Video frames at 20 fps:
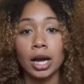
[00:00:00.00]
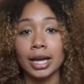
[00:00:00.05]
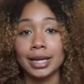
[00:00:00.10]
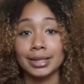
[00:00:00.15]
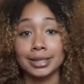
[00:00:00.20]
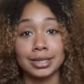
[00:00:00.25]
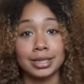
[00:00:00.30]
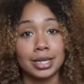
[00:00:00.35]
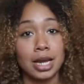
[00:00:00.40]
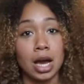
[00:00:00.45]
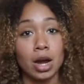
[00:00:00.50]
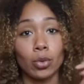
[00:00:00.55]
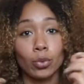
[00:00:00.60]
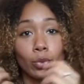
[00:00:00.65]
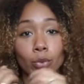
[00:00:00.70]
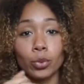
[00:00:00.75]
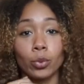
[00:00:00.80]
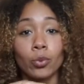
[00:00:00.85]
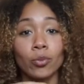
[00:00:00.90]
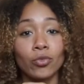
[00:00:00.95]
It's not
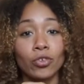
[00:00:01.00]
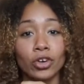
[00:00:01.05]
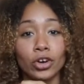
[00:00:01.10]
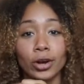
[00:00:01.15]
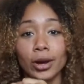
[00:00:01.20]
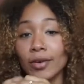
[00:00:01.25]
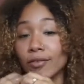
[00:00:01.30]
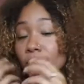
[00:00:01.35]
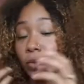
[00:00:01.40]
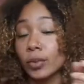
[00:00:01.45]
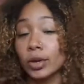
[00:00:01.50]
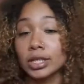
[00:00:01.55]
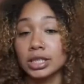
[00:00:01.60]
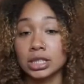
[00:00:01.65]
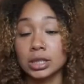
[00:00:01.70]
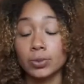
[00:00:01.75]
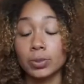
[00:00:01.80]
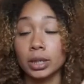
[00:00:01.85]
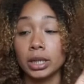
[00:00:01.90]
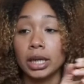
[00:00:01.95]
room for everyone
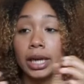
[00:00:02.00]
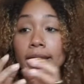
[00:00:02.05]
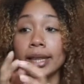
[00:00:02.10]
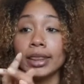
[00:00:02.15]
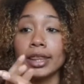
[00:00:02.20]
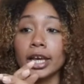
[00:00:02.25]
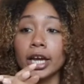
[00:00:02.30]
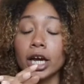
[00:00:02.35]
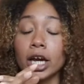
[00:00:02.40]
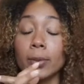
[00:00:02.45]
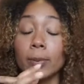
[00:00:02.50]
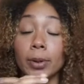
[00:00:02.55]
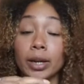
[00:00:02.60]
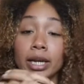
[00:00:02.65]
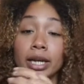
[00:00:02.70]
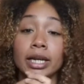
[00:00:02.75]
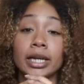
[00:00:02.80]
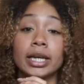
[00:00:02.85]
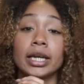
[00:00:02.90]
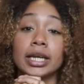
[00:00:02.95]
to be in there, but
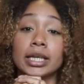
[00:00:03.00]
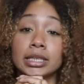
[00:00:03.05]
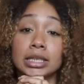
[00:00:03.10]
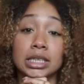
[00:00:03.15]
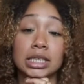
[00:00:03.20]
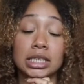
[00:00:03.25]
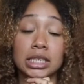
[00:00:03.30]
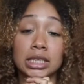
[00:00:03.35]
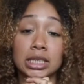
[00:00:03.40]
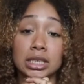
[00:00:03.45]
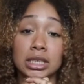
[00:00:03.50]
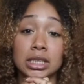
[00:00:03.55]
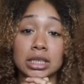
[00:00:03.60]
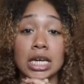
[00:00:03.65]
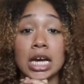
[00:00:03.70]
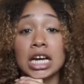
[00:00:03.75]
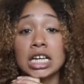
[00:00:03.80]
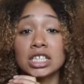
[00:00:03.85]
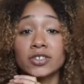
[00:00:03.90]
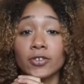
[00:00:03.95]
it is a decent
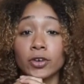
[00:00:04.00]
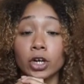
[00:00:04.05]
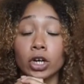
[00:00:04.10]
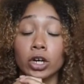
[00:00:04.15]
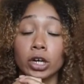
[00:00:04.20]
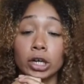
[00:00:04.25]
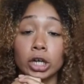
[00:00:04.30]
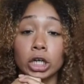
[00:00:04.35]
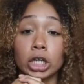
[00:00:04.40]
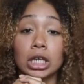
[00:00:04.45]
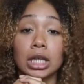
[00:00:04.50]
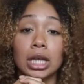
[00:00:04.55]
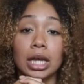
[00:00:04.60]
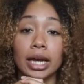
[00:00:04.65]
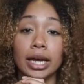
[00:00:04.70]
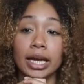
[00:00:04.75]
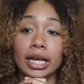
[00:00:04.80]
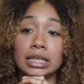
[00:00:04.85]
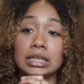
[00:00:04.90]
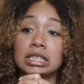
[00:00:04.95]
size for her and her
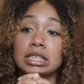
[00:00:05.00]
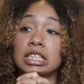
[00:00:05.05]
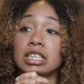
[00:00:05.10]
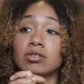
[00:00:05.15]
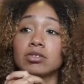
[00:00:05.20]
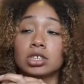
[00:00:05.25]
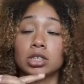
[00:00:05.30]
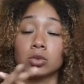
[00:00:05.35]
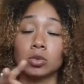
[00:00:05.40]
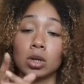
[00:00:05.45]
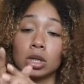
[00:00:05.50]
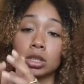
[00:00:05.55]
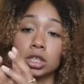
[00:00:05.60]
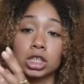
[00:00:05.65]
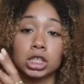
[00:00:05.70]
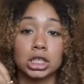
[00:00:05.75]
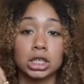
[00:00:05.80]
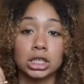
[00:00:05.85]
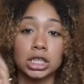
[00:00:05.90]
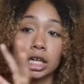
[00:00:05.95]
clients, and if she
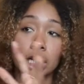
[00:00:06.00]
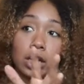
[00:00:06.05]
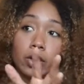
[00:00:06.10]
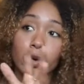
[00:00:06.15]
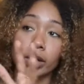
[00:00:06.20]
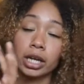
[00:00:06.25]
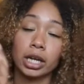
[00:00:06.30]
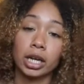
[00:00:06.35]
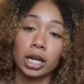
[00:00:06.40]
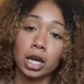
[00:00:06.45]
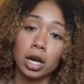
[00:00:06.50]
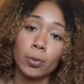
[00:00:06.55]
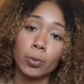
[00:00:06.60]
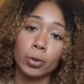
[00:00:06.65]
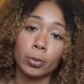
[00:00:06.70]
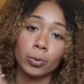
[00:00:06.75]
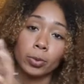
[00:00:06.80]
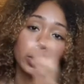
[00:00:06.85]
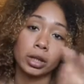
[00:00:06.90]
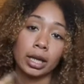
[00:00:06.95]
wants to decorate it up
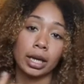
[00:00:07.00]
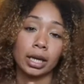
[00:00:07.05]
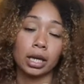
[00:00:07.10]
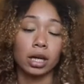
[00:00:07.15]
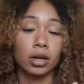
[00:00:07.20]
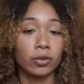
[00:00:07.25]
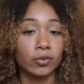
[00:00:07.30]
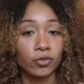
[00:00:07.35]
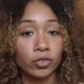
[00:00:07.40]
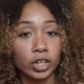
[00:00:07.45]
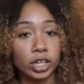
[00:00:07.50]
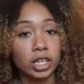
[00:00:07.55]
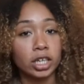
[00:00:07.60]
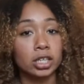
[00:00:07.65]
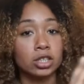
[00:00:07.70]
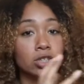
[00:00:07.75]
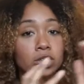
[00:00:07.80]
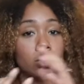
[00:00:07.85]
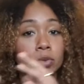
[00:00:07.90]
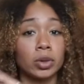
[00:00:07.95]
or put like a
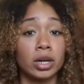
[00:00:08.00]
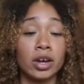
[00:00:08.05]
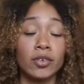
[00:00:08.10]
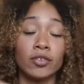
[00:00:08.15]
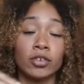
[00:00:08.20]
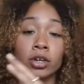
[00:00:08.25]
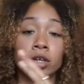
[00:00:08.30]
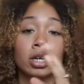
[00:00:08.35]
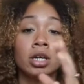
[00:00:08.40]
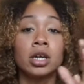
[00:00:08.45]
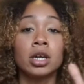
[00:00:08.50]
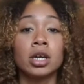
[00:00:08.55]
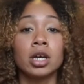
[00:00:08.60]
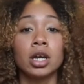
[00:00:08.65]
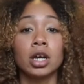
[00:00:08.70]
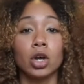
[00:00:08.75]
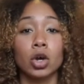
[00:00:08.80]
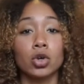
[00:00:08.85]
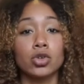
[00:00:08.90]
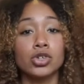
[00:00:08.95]
fridge or whatever
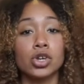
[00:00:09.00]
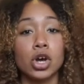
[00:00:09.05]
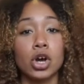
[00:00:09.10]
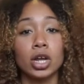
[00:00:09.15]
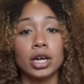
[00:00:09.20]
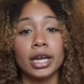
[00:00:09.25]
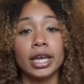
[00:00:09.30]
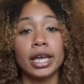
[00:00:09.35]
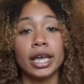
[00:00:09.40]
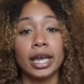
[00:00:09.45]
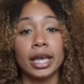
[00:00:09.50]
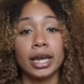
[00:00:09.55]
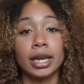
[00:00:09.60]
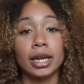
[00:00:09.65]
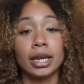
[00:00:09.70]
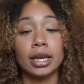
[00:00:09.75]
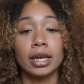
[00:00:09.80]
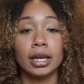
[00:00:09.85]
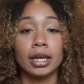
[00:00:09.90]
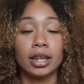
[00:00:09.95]
goes on
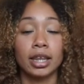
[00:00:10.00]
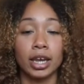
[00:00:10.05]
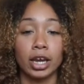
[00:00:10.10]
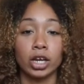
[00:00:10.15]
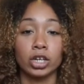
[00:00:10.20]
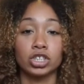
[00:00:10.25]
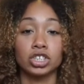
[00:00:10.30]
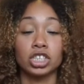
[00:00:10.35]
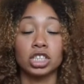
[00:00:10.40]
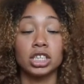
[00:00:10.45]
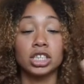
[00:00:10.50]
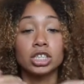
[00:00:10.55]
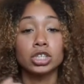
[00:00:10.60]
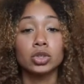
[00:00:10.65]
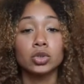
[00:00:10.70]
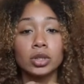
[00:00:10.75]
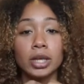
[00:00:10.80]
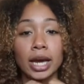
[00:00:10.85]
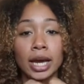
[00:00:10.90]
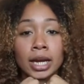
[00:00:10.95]
in there, she can
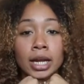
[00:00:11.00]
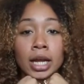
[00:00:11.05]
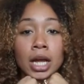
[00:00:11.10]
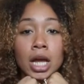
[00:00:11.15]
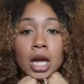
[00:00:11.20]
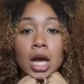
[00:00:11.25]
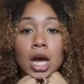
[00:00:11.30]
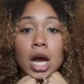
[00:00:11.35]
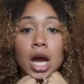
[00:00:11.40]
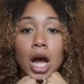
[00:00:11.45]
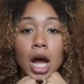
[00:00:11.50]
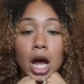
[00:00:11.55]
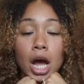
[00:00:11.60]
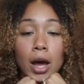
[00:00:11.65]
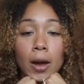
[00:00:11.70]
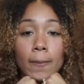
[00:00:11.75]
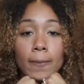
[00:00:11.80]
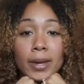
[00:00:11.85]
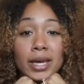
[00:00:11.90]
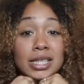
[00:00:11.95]
do that.
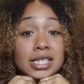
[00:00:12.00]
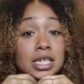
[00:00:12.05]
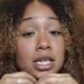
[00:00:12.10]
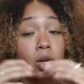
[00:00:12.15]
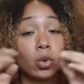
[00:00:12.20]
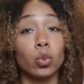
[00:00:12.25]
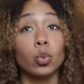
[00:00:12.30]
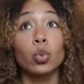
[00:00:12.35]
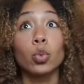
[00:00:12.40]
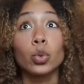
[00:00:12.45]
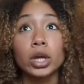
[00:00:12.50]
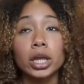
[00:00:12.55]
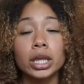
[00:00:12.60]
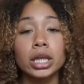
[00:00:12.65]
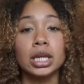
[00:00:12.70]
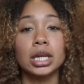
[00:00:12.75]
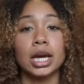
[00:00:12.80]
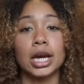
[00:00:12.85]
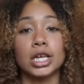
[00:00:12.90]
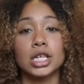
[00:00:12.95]
It's in a
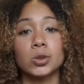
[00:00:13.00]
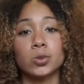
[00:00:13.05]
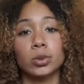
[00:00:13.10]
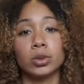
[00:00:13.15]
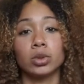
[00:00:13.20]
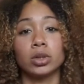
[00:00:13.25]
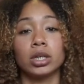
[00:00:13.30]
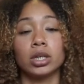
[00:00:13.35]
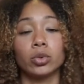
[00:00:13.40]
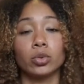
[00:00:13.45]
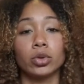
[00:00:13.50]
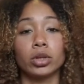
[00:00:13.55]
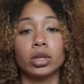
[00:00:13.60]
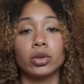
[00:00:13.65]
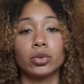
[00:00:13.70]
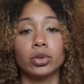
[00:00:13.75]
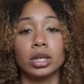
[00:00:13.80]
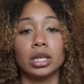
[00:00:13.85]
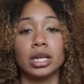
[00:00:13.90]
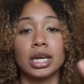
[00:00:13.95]
really nice building,
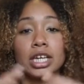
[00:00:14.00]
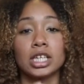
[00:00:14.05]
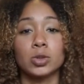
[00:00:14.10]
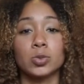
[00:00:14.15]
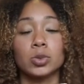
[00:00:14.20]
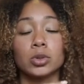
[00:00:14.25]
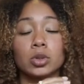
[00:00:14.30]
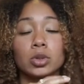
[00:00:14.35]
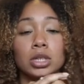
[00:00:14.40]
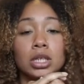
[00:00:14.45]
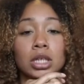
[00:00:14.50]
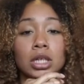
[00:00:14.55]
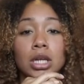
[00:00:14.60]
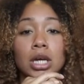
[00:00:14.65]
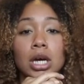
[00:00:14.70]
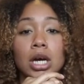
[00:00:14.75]
really nice building.